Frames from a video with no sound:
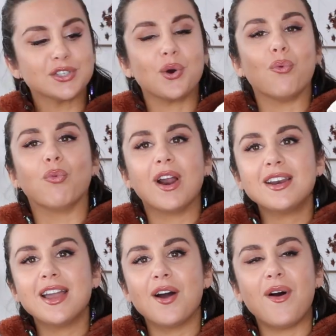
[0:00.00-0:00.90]
So
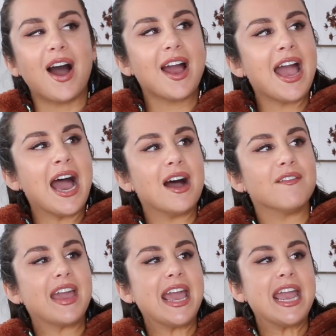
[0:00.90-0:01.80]
right now I
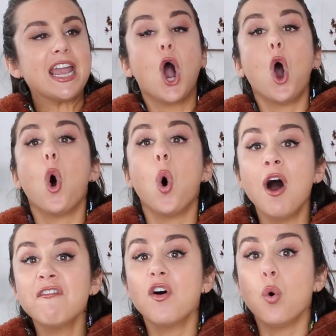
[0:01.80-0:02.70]
have a
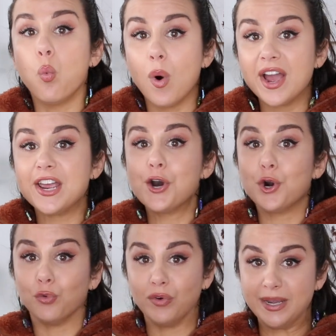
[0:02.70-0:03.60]
off-white
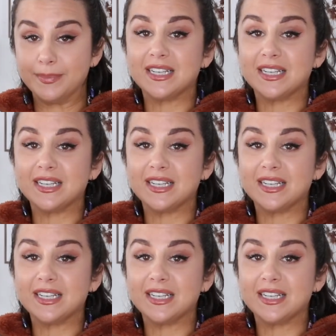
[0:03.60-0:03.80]
ribbed